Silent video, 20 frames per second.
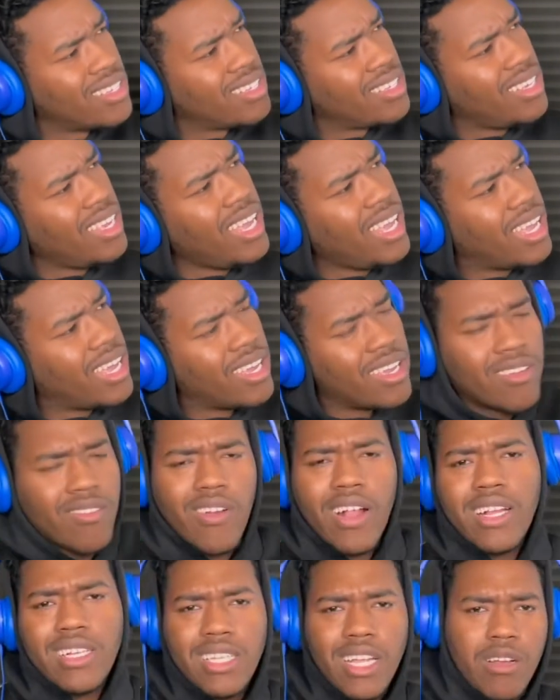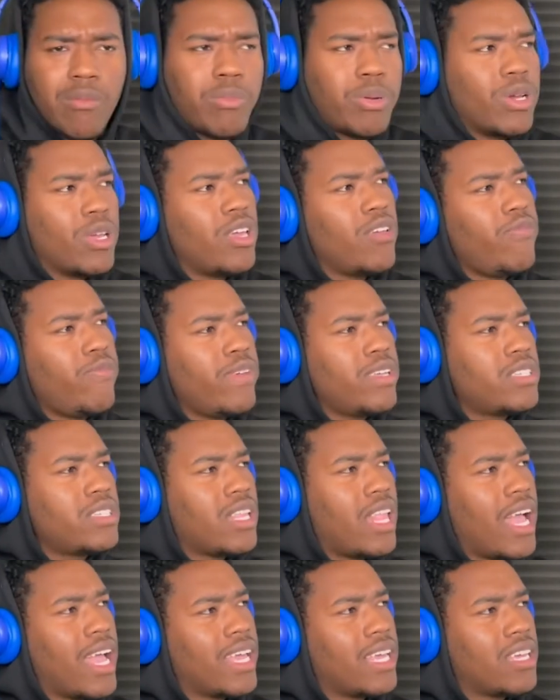Yeah, right there. But if it's
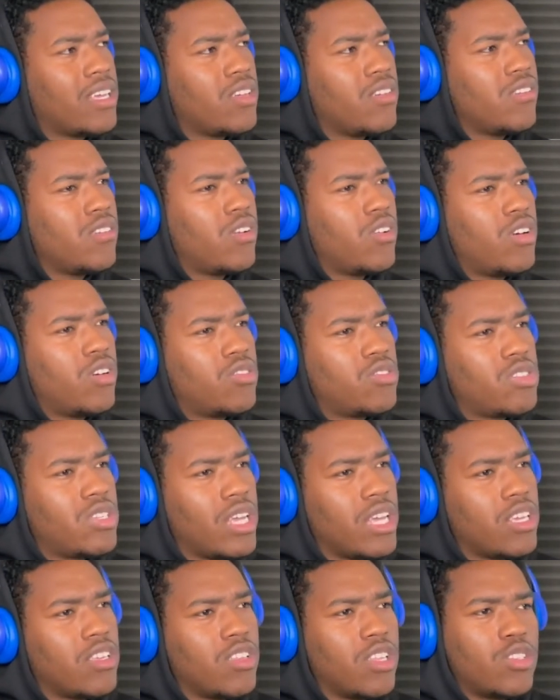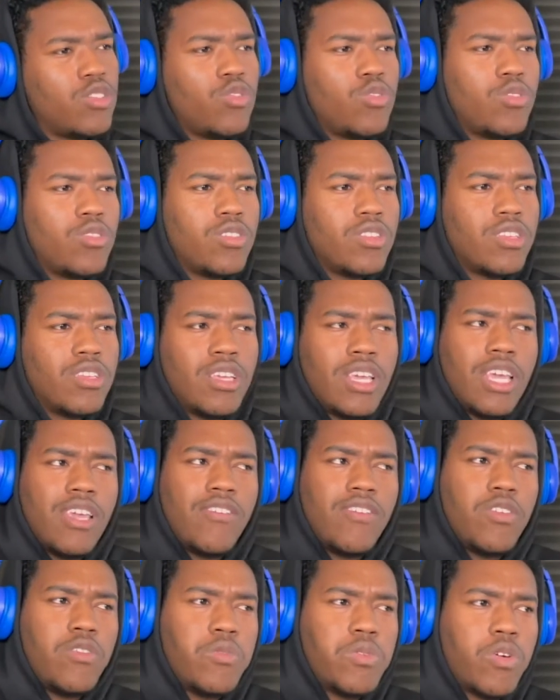like, you know what I'm saying, that you
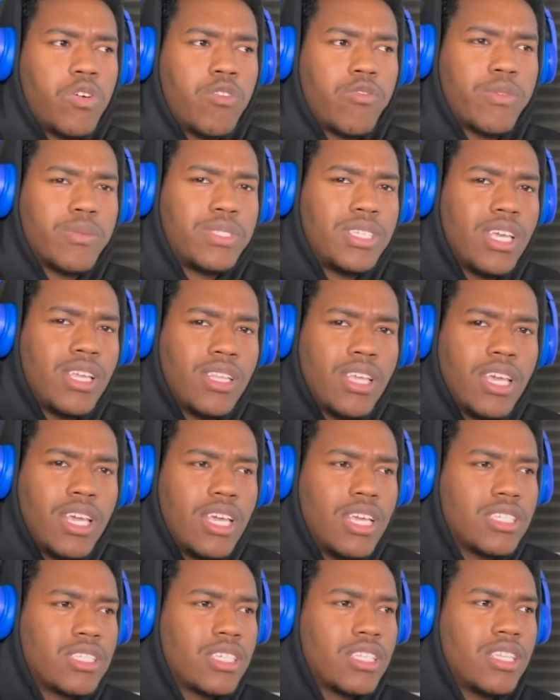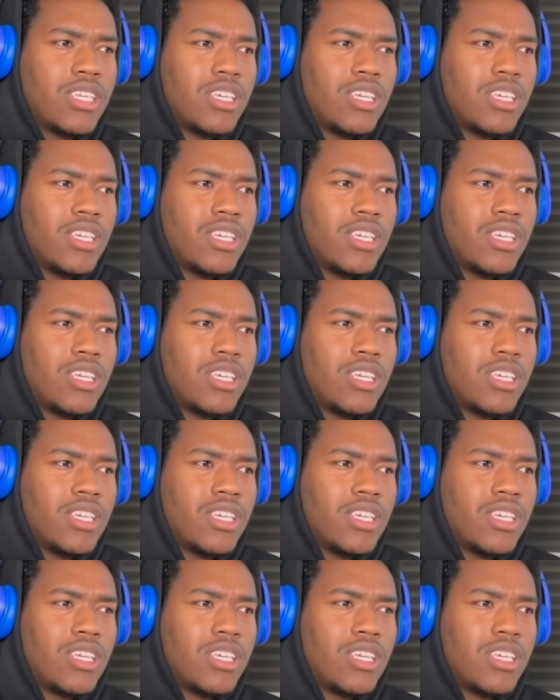you know him for ten years and,